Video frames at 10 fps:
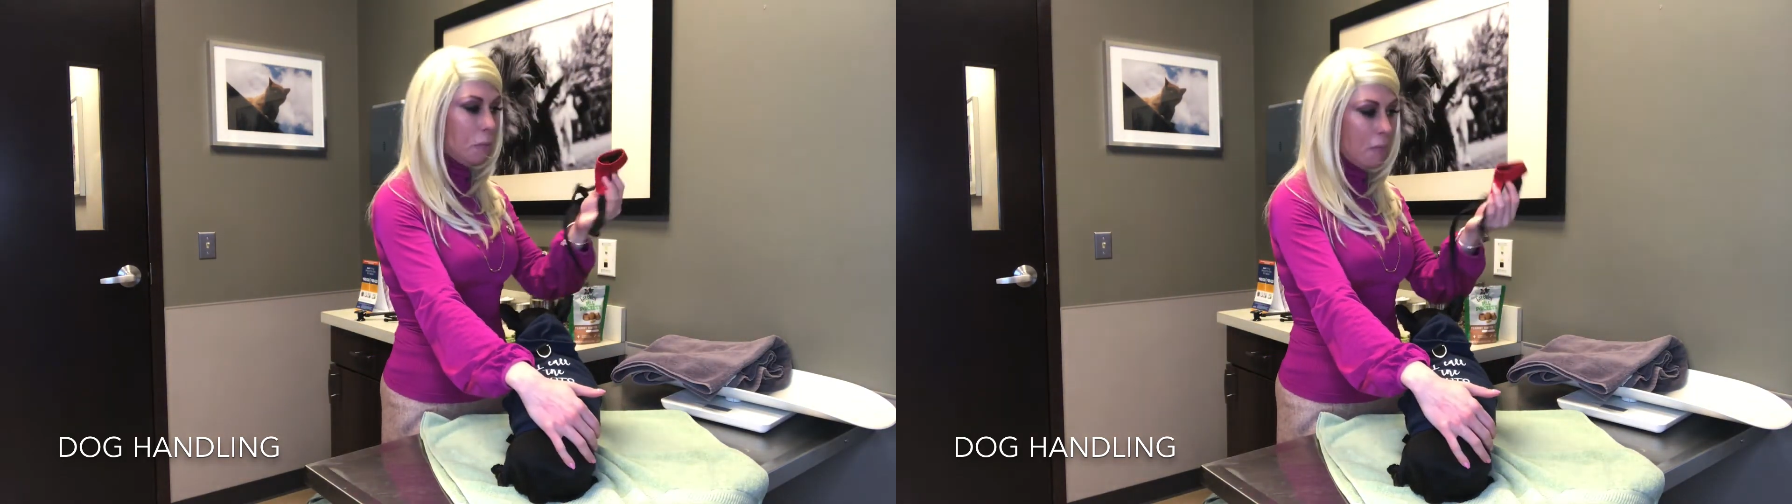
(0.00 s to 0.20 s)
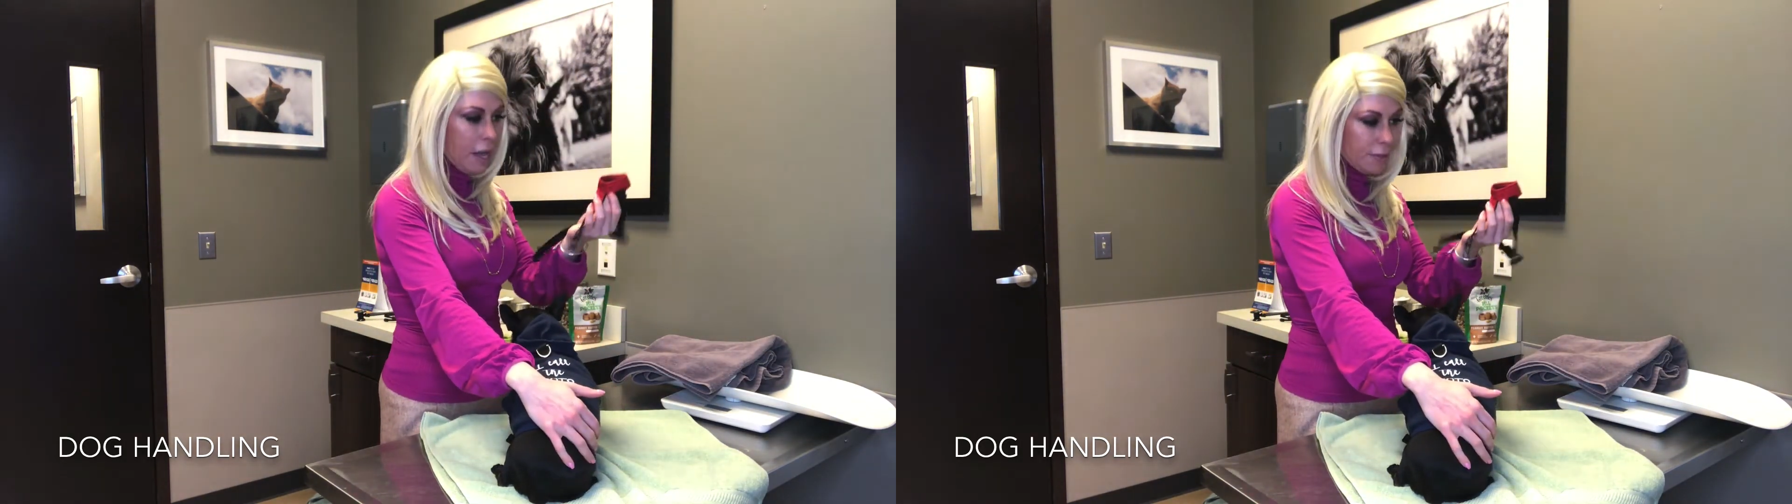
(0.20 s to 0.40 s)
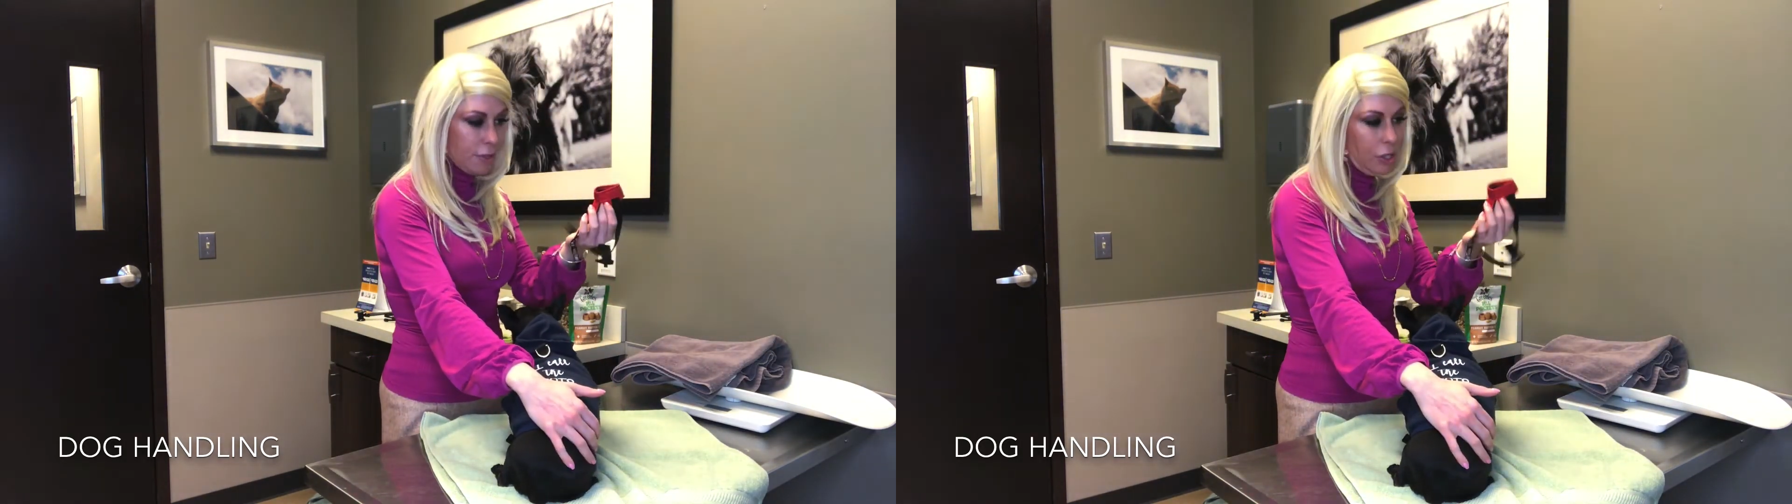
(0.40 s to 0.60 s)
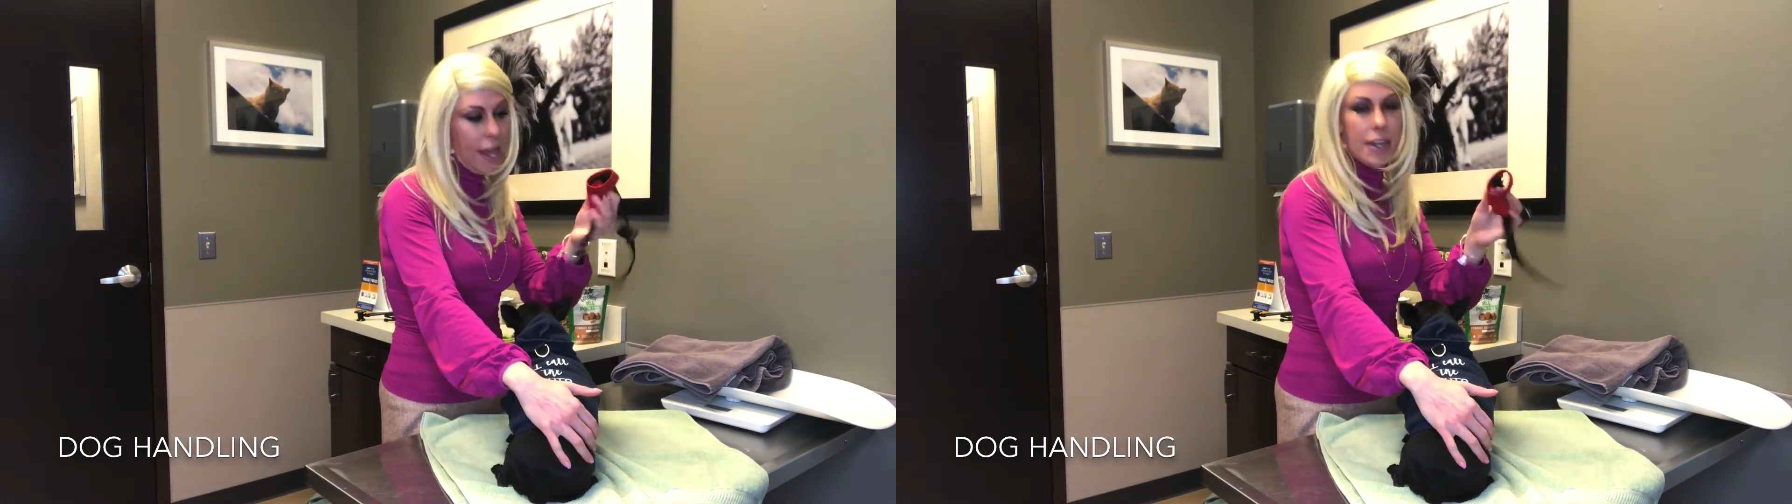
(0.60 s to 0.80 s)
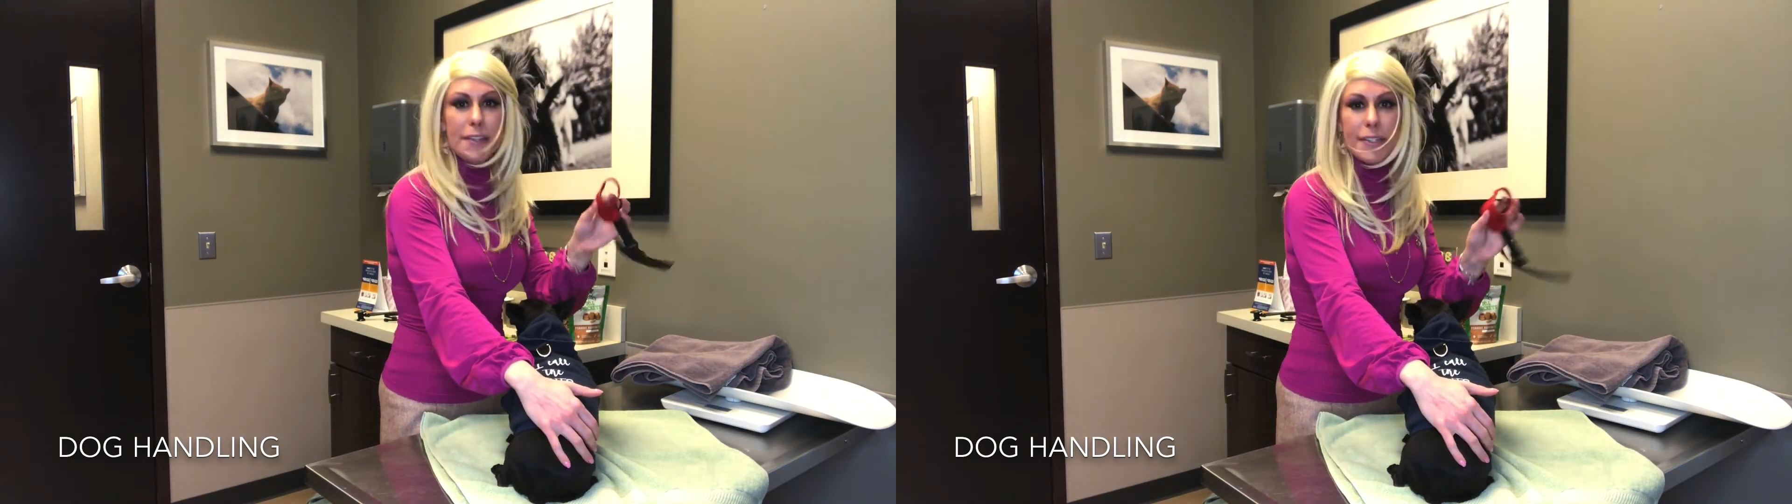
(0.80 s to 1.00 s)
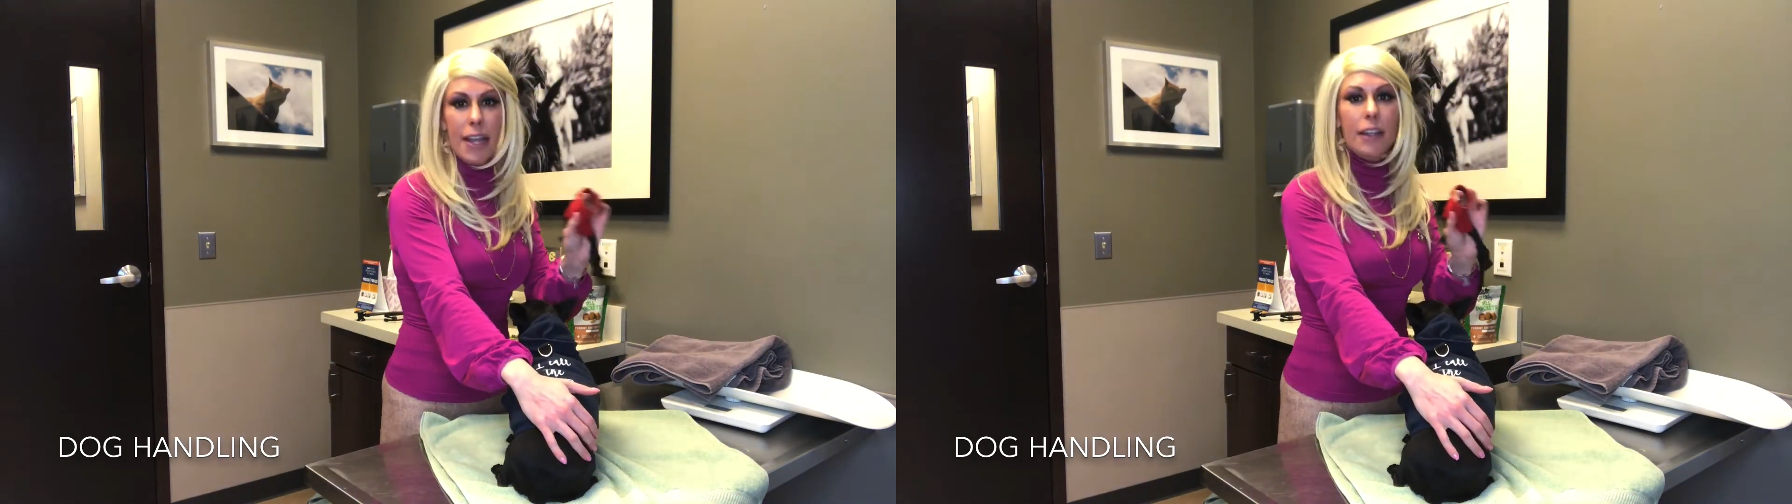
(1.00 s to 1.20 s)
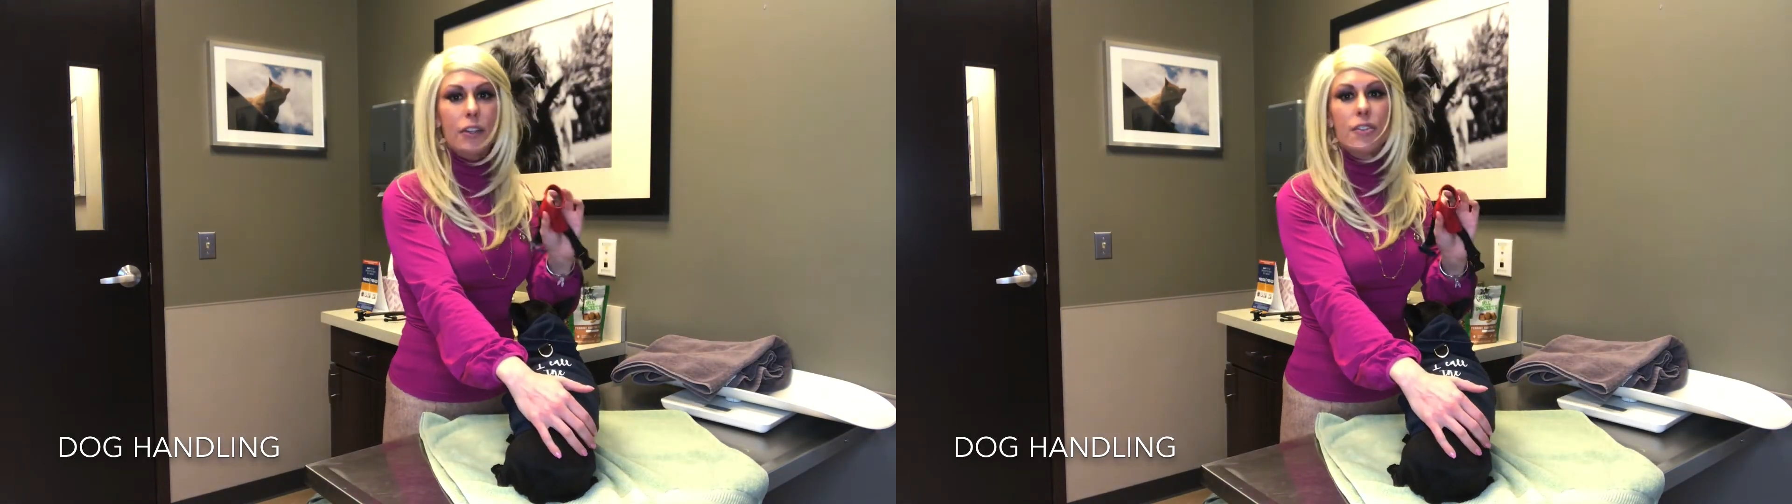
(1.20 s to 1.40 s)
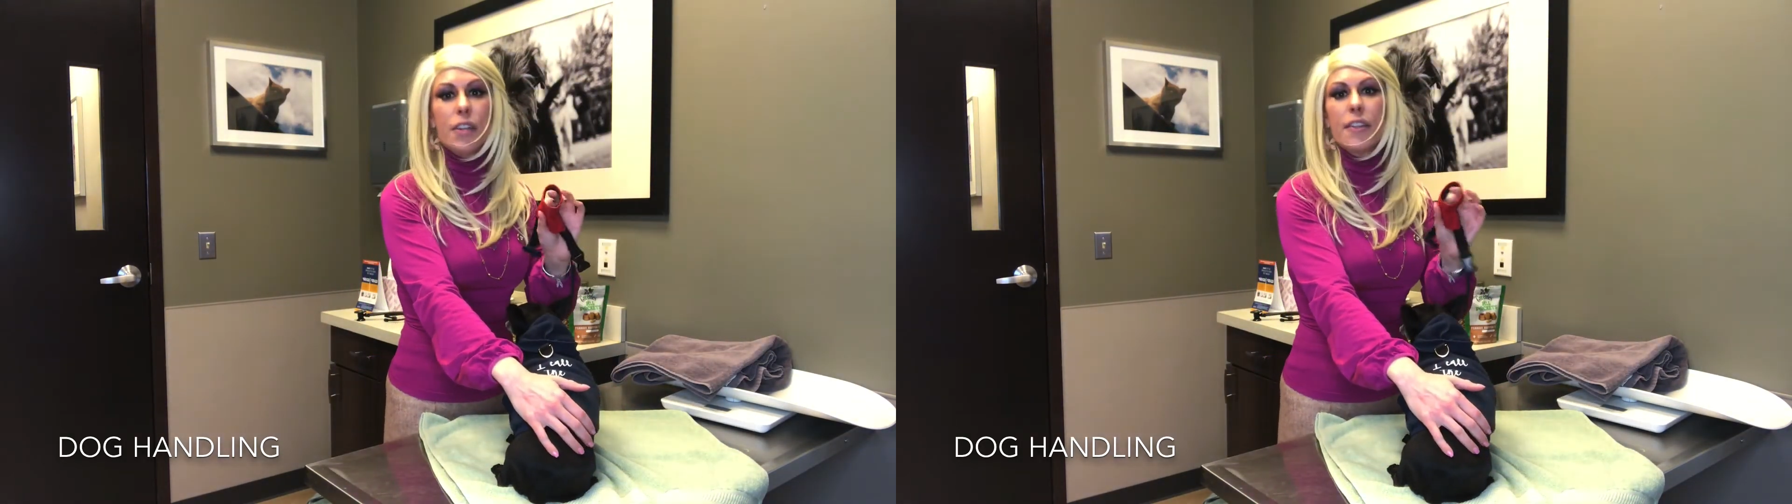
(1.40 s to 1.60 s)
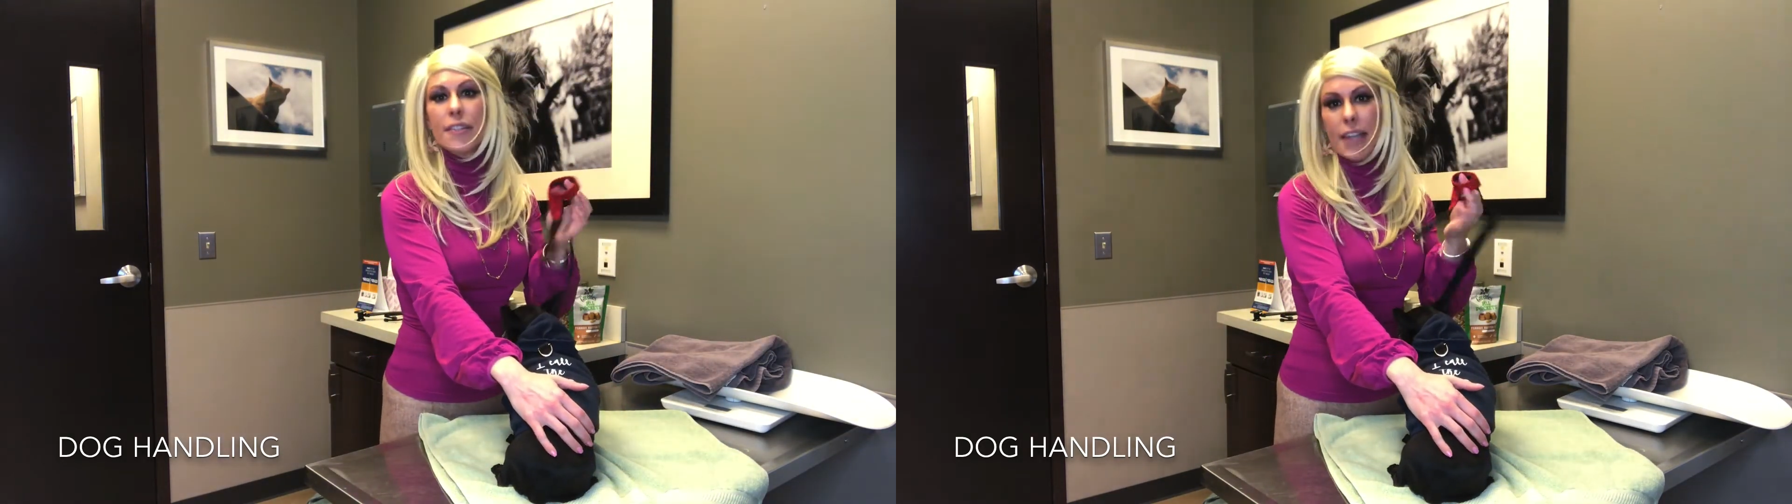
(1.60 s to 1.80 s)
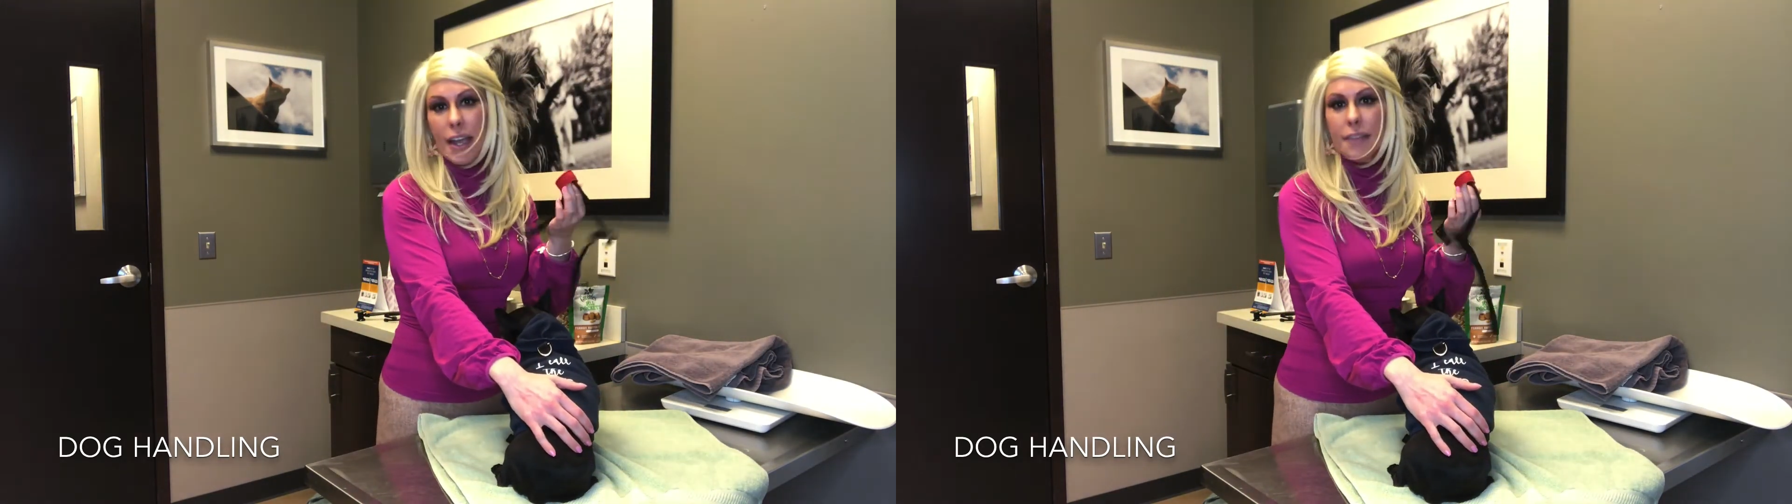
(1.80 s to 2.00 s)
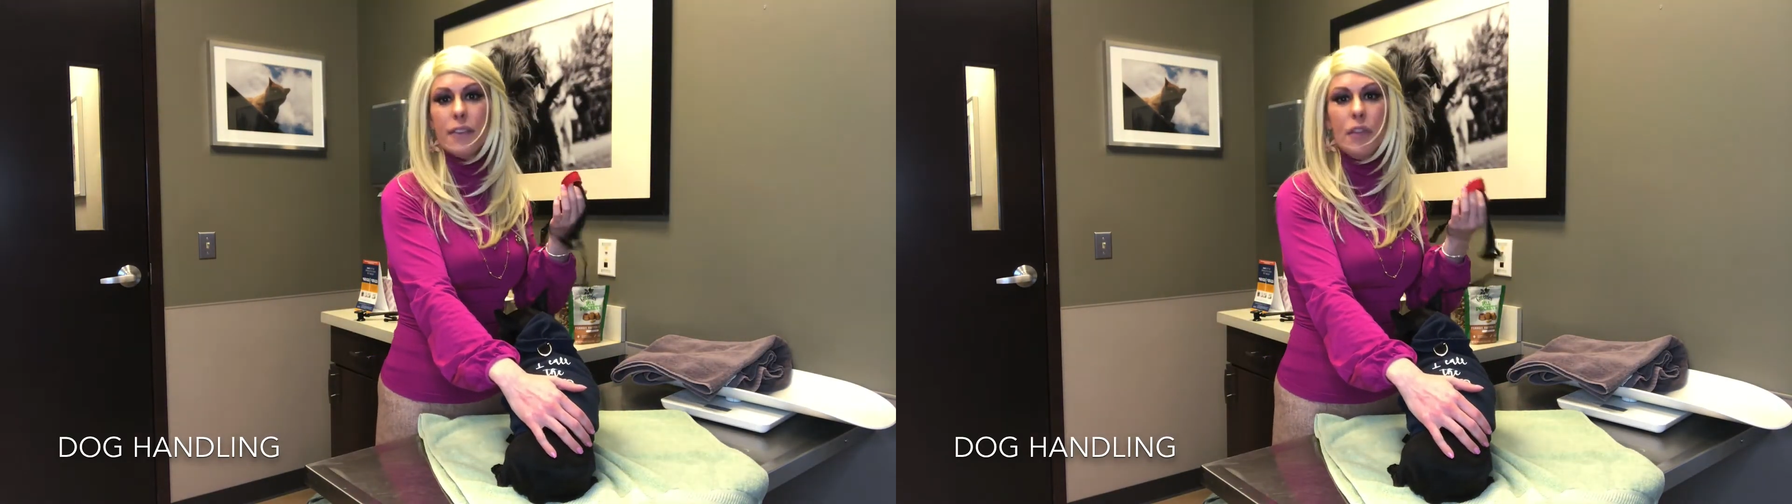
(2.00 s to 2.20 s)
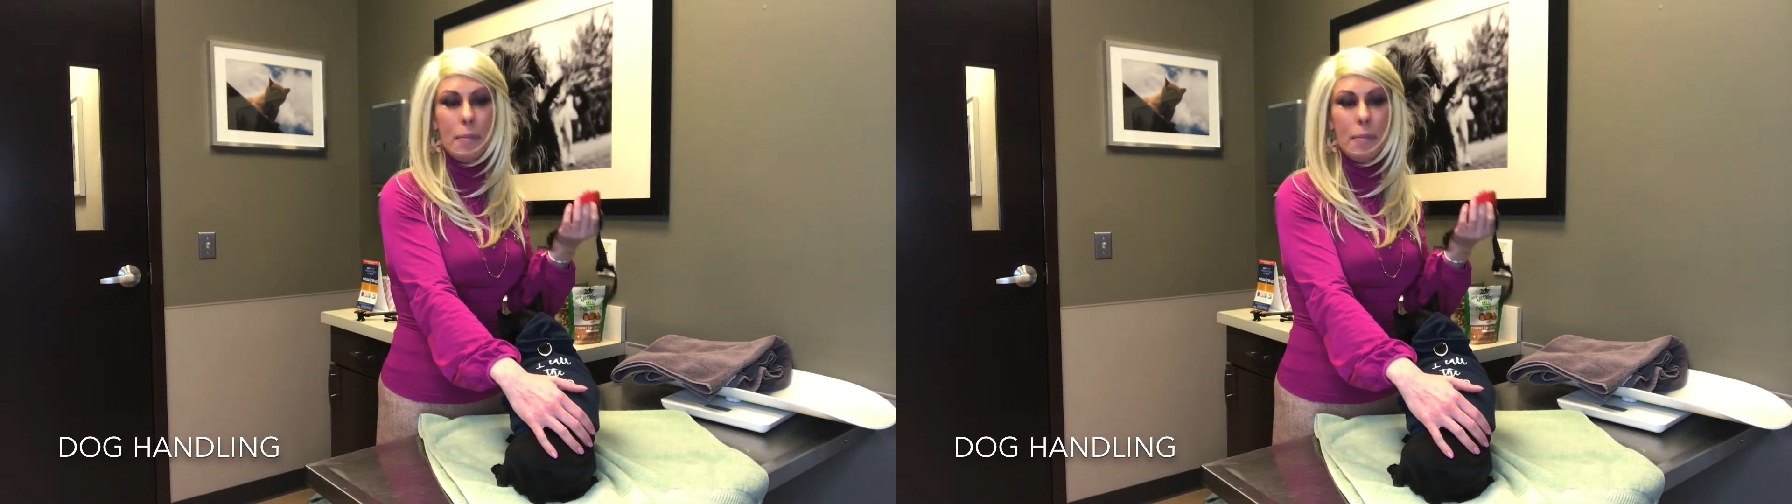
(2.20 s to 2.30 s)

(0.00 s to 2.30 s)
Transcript: muzzle, and it's tailored to the size of the